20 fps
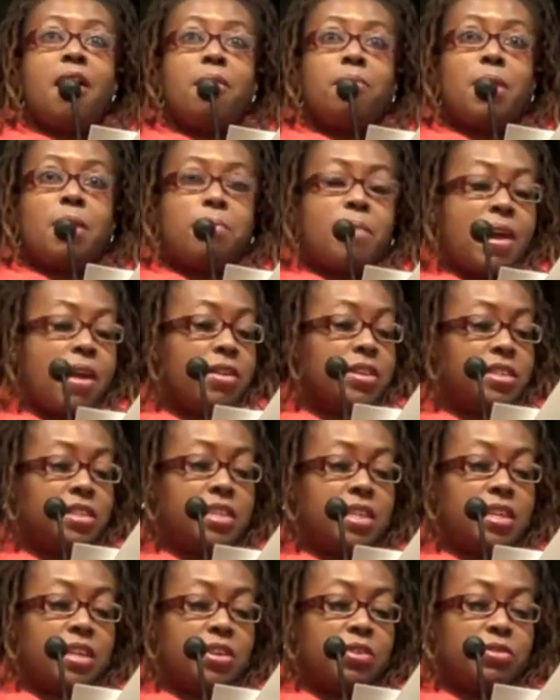My parents
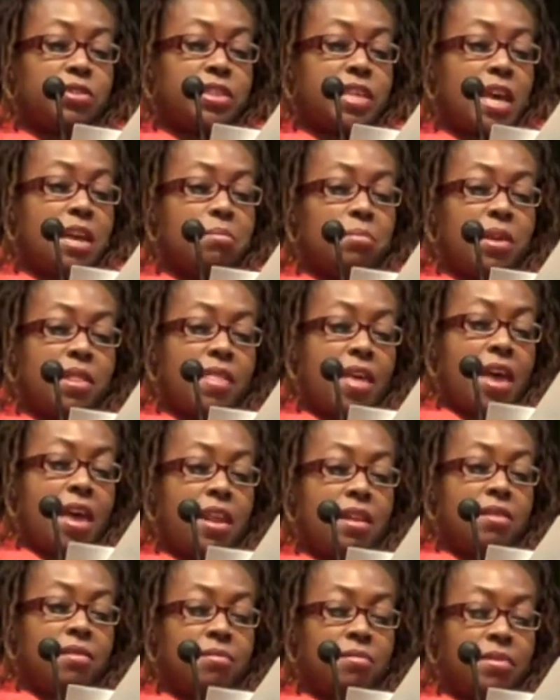didn't understand me
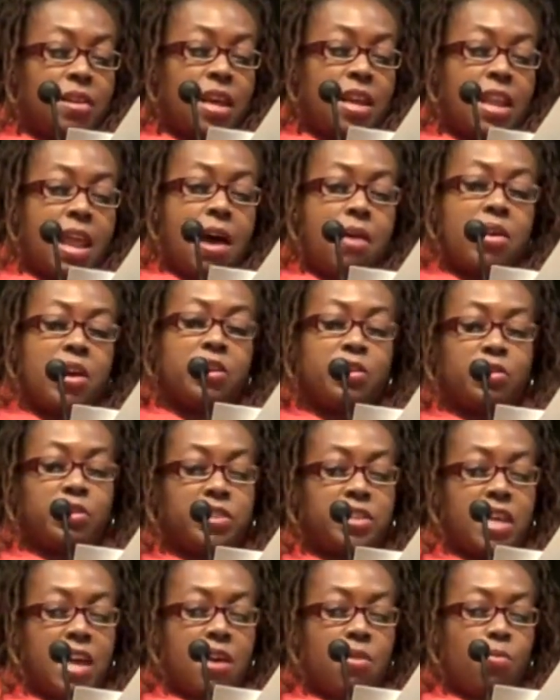then, and now I
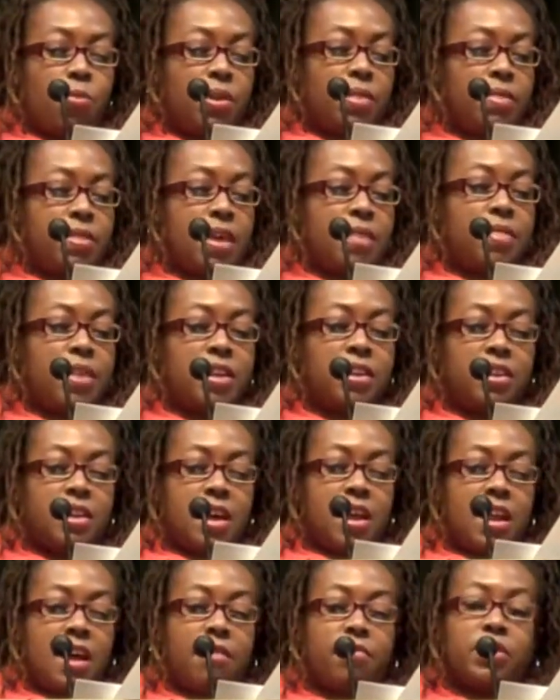understand that they did
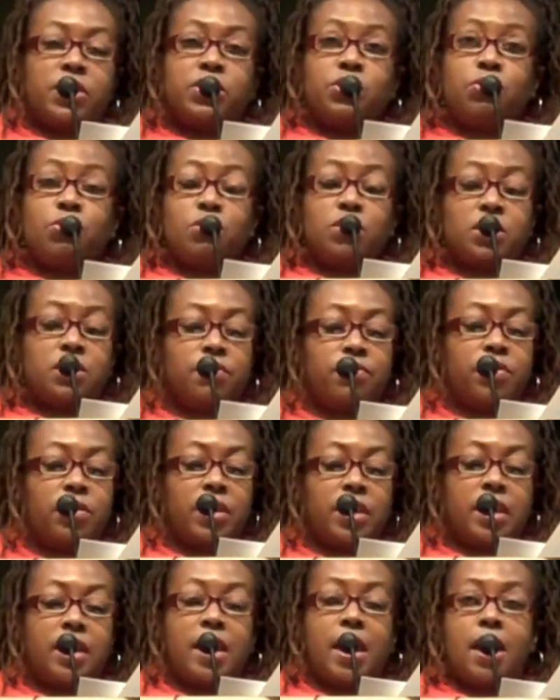not have the tools to
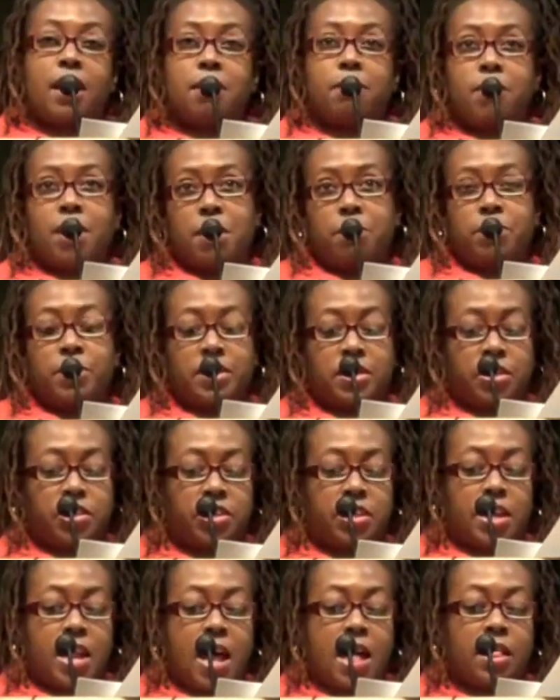fully get my
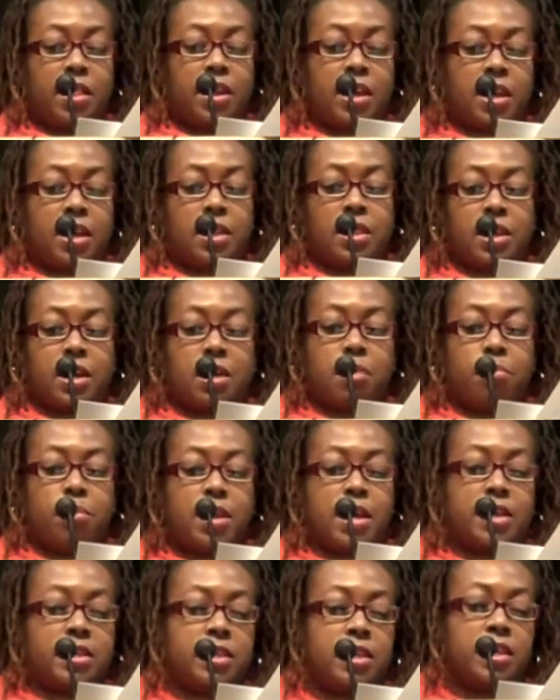positionality and the
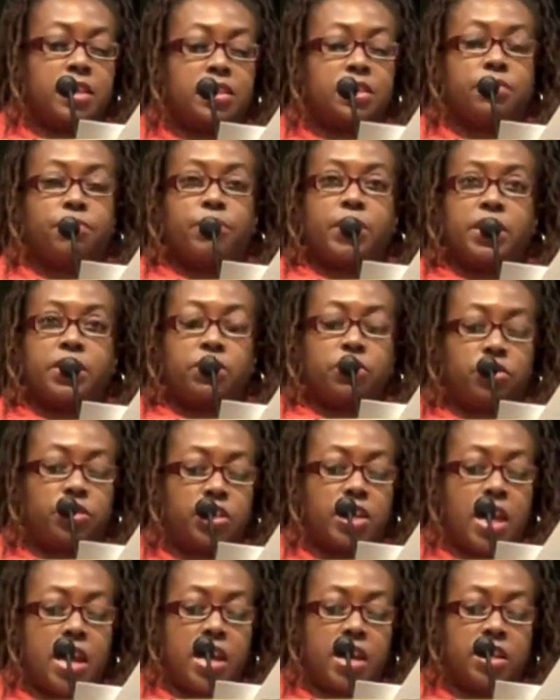complexities of racial
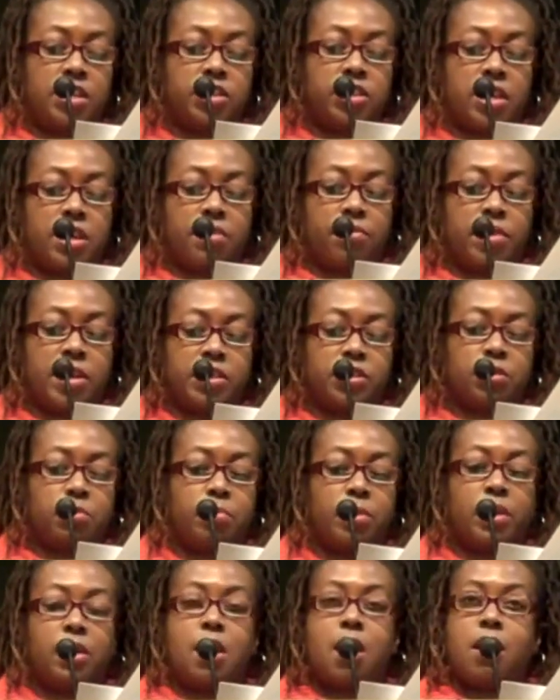change and racial
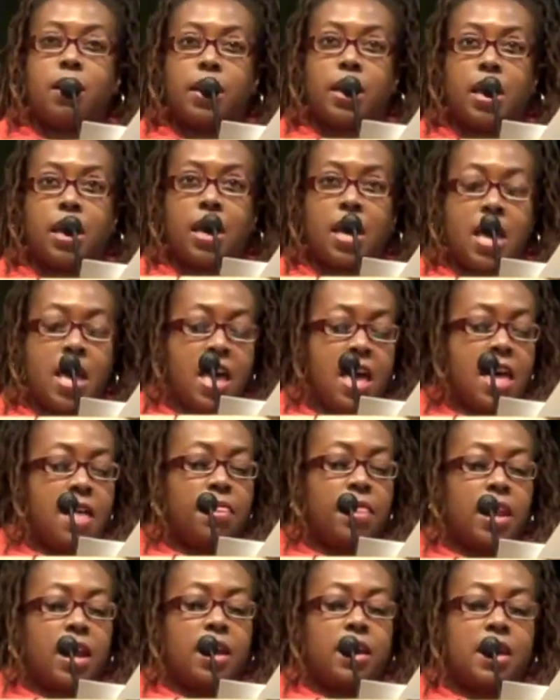belonging
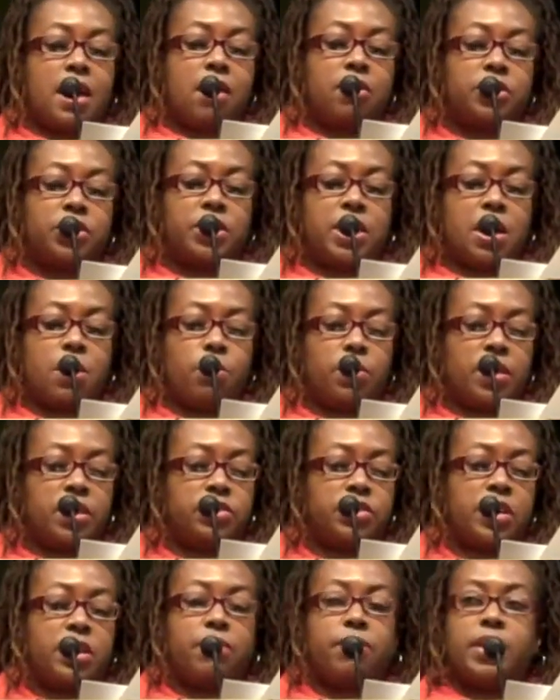that I now share with
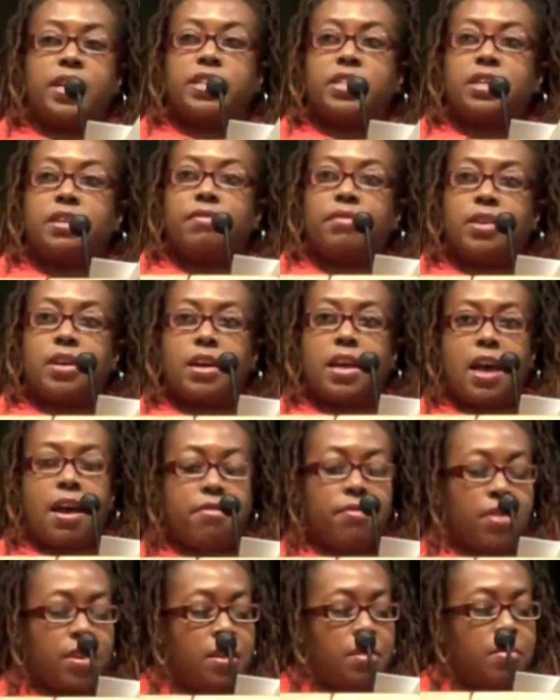a generation of young
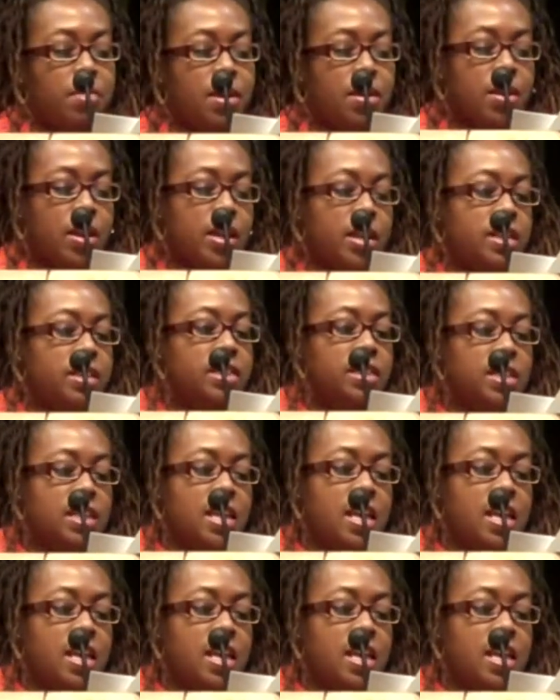African Americans.